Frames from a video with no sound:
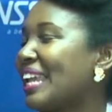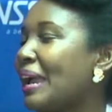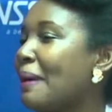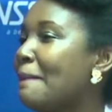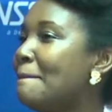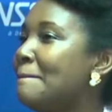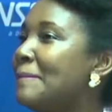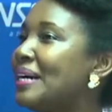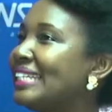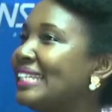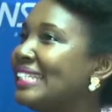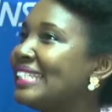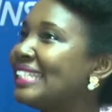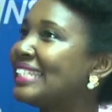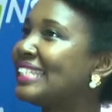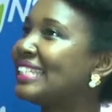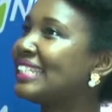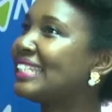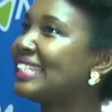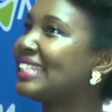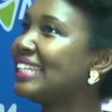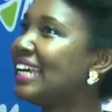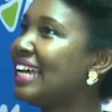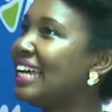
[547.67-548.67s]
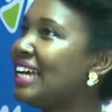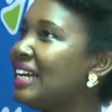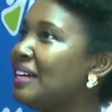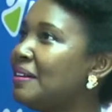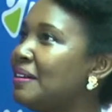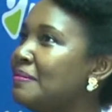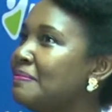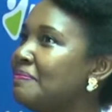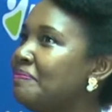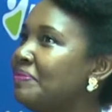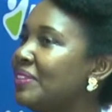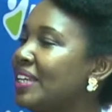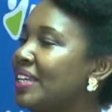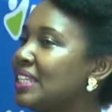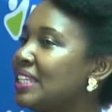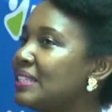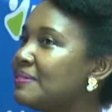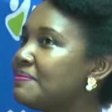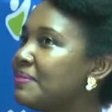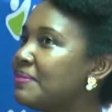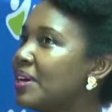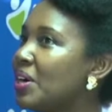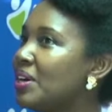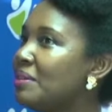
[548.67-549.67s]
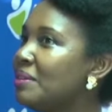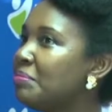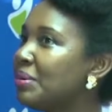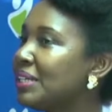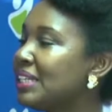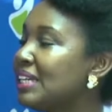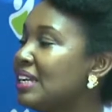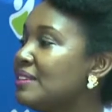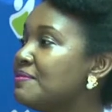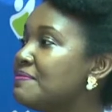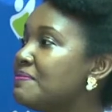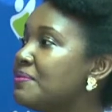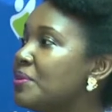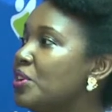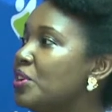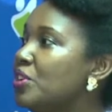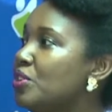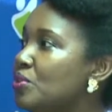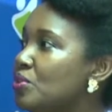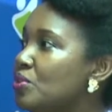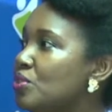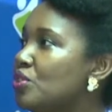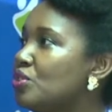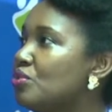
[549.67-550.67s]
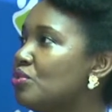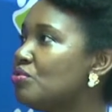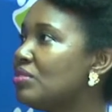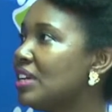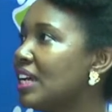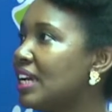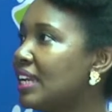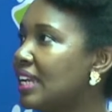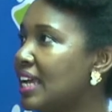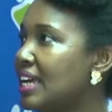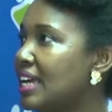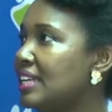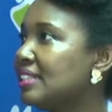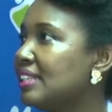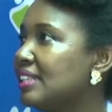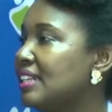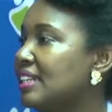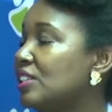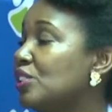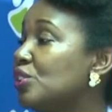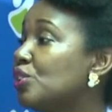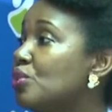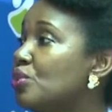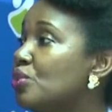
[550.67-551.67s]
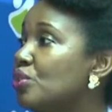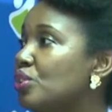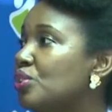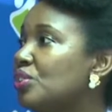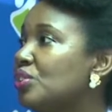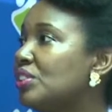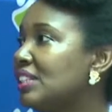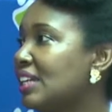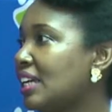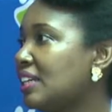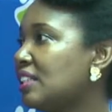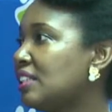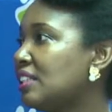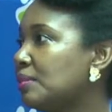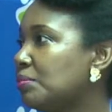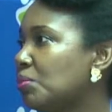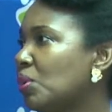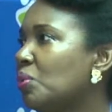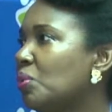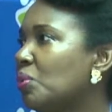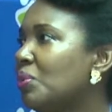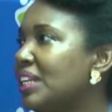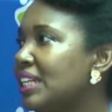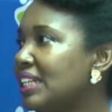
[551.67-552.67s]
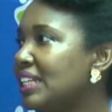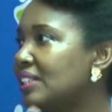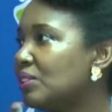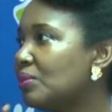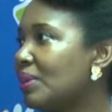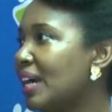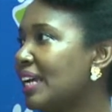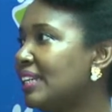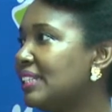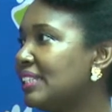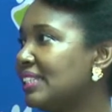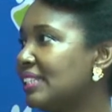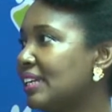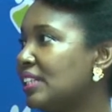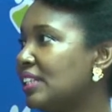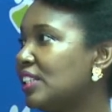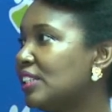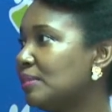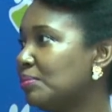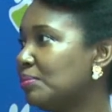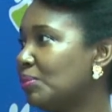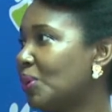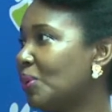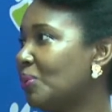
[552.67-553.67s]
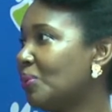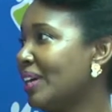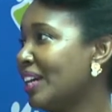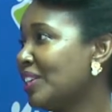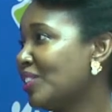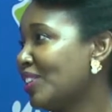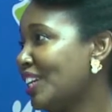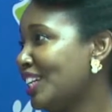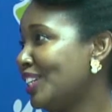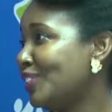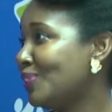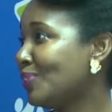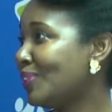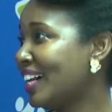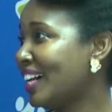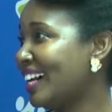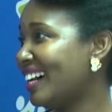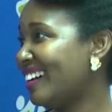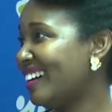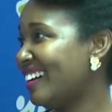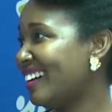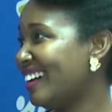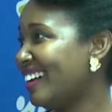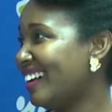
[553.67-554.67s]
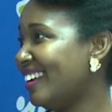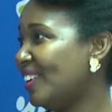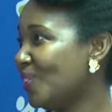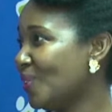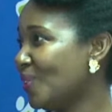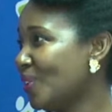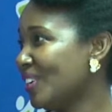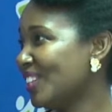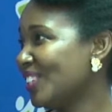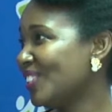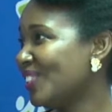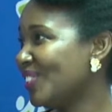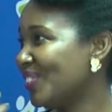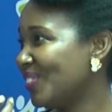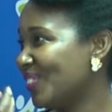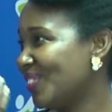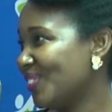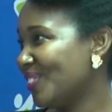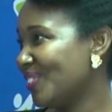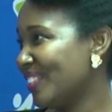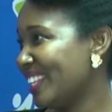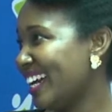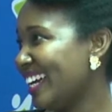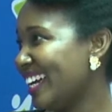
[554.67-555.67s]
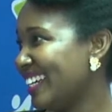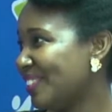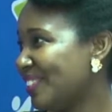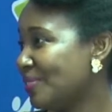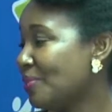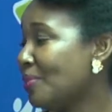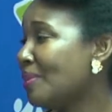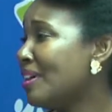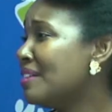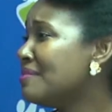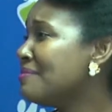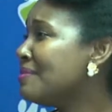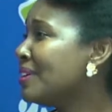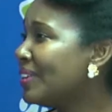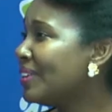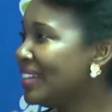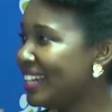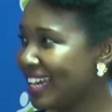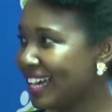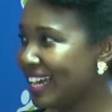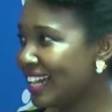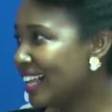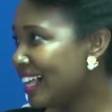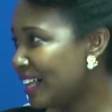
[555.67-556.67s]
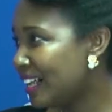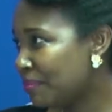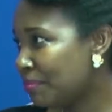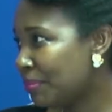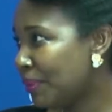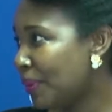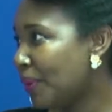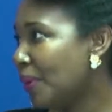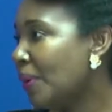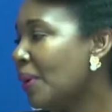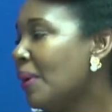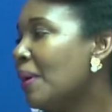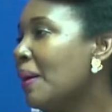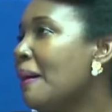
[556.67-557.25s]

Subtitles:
But it's very important for you to realize that it's good to start small. We didn't quite start small. We actually took a loan to do that. We were a very young couple.